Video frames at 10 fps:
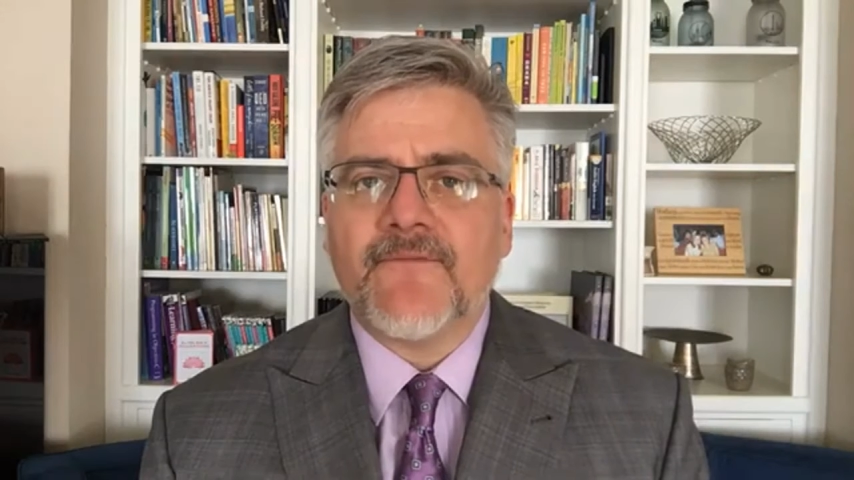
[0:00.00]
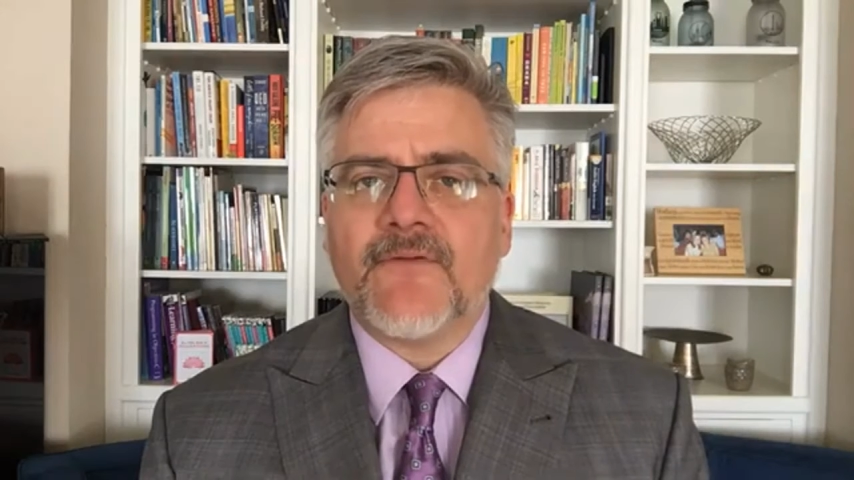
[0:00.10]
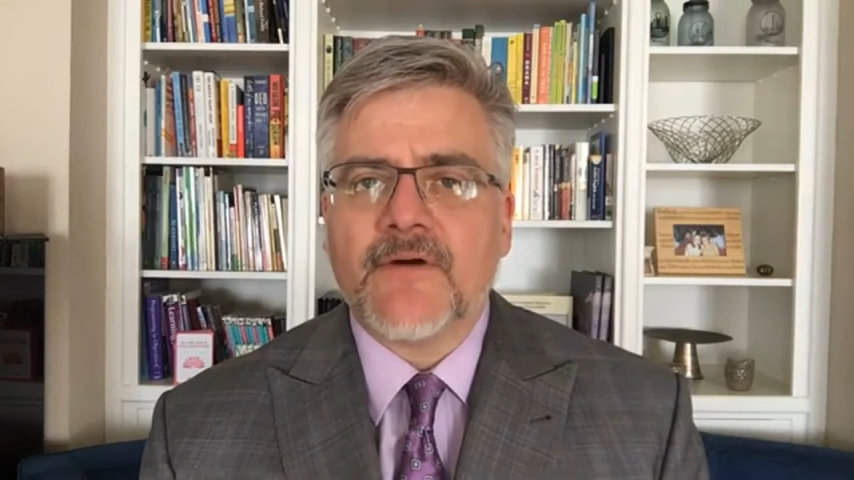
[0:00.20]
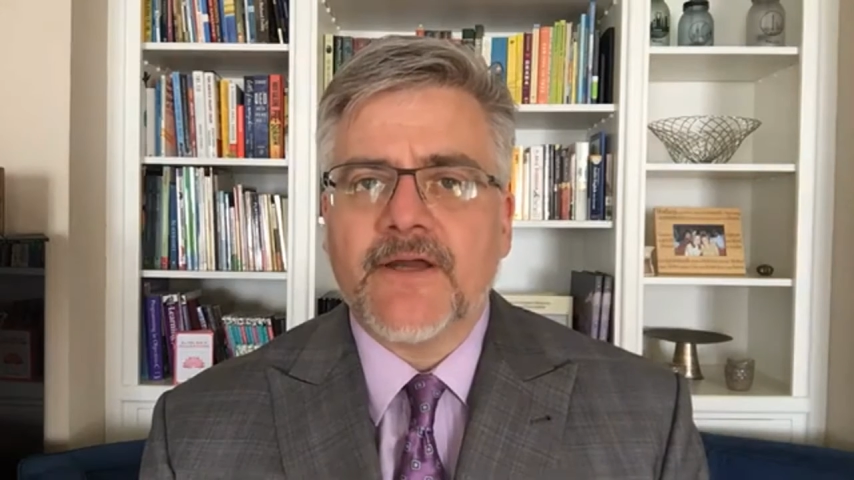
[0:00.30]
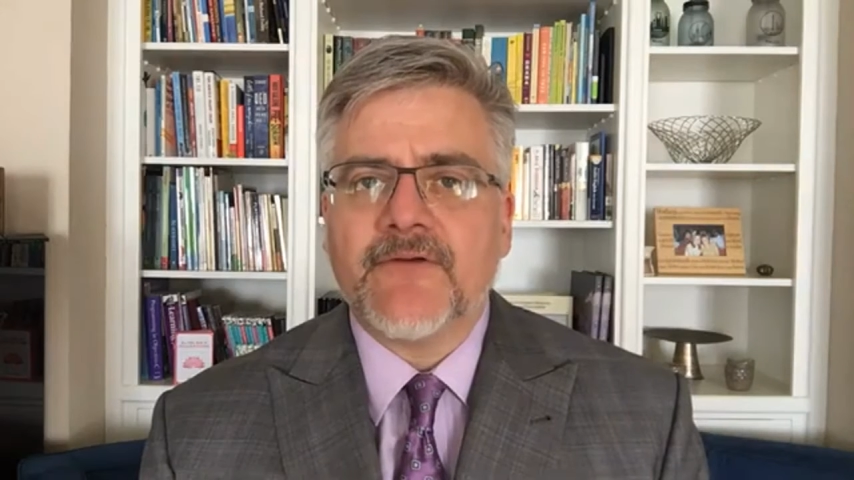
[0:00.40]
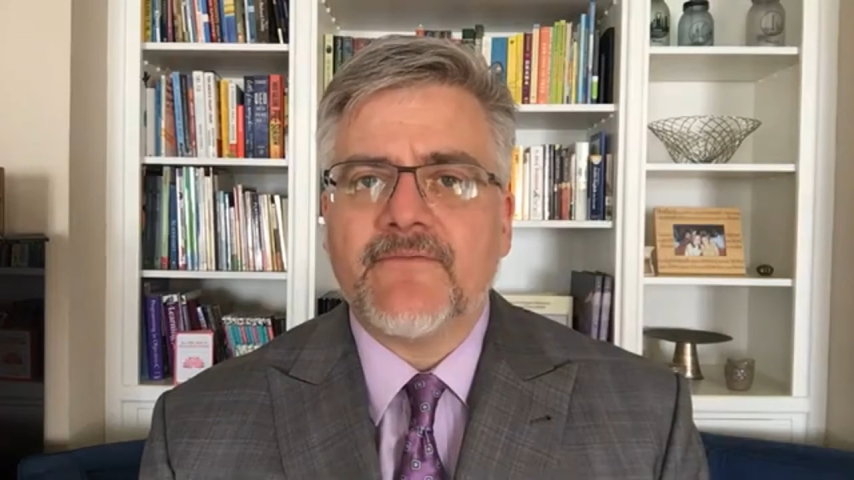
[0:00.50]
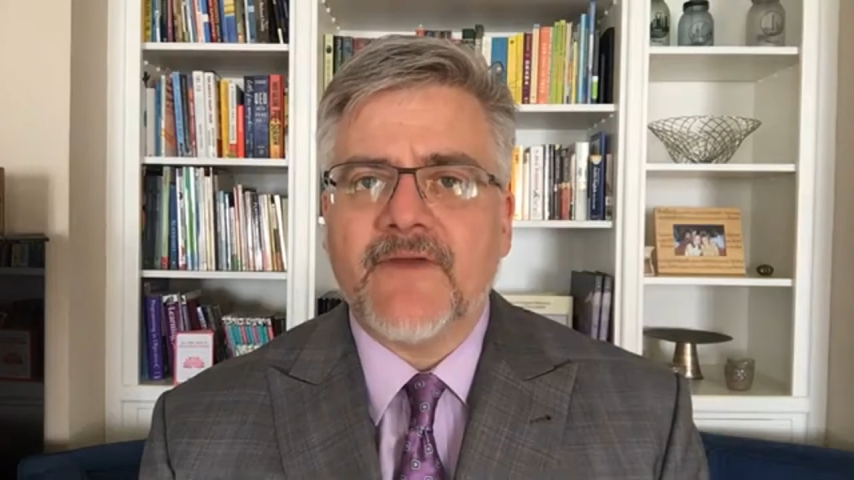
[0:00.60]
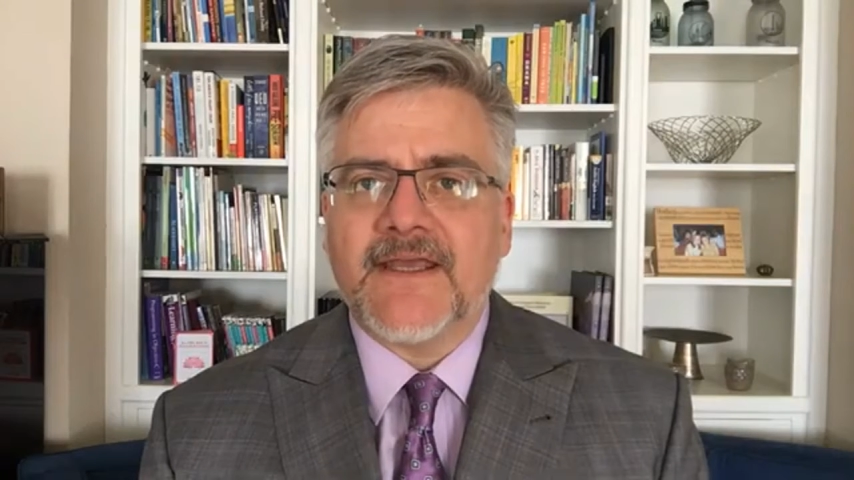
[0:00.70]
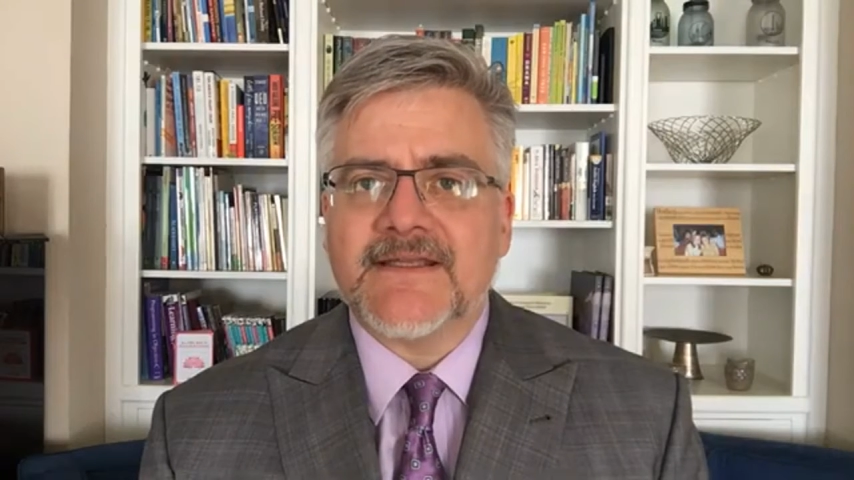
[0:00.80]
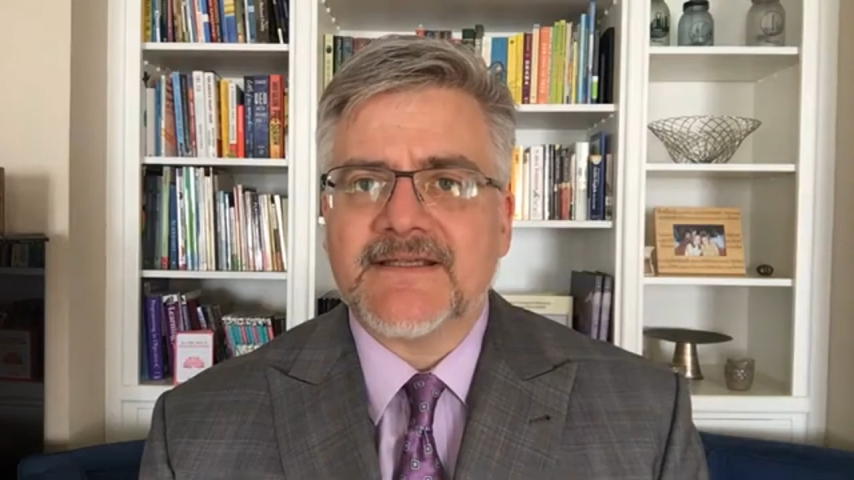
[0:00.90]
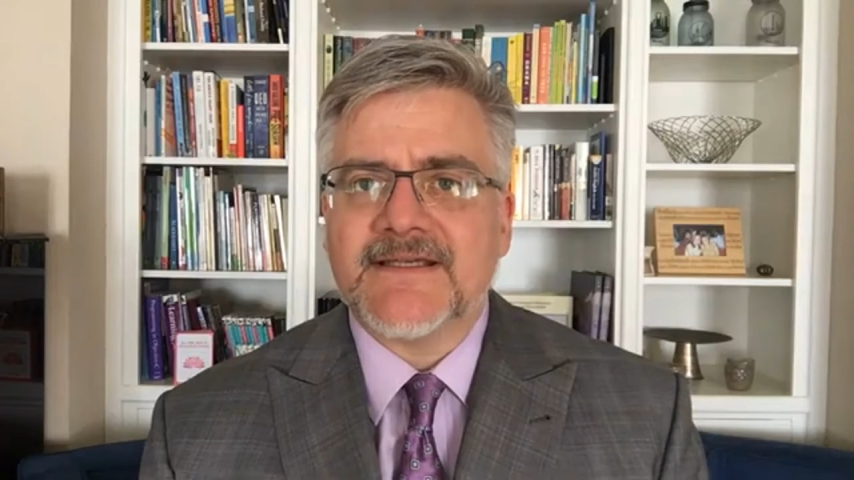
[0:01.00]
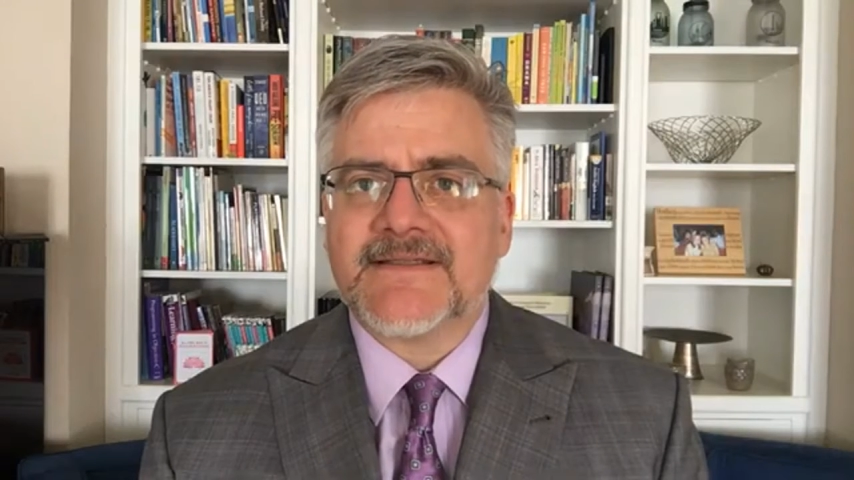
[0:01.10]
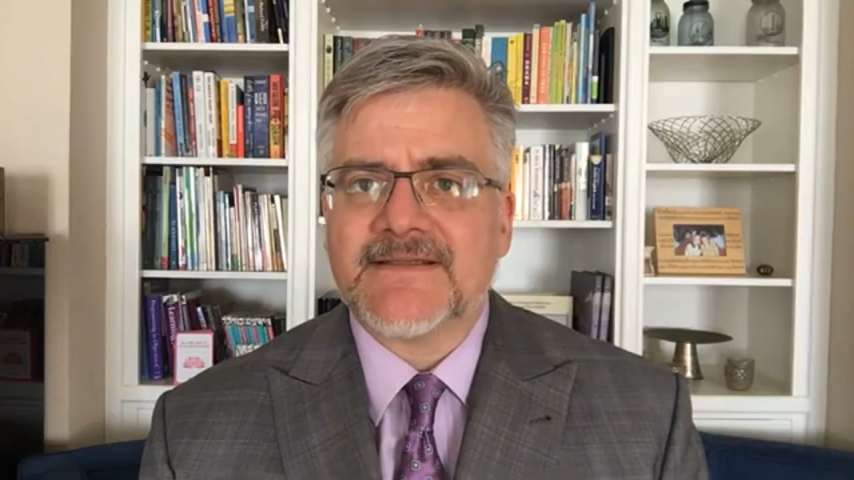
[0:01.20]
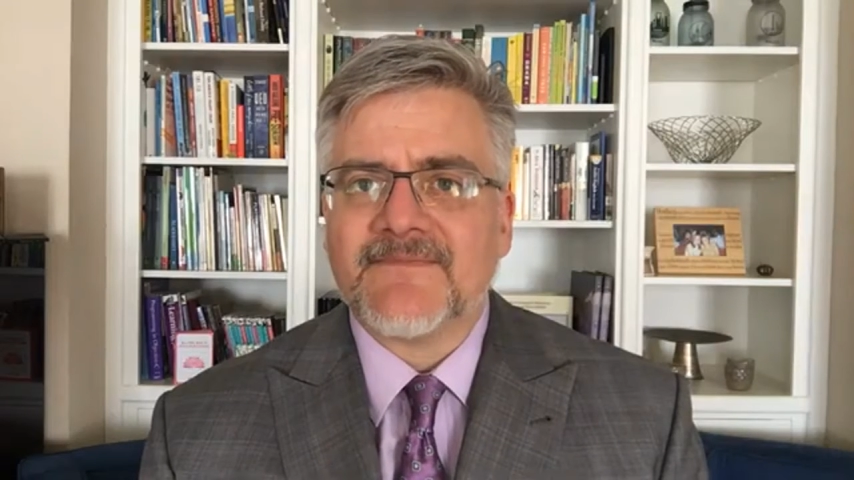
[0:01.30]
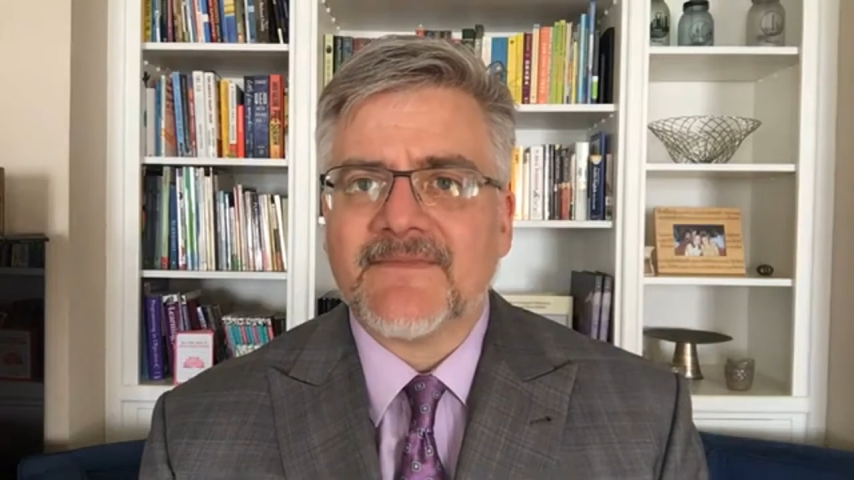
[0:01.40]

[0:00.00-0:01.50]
400 vacancies.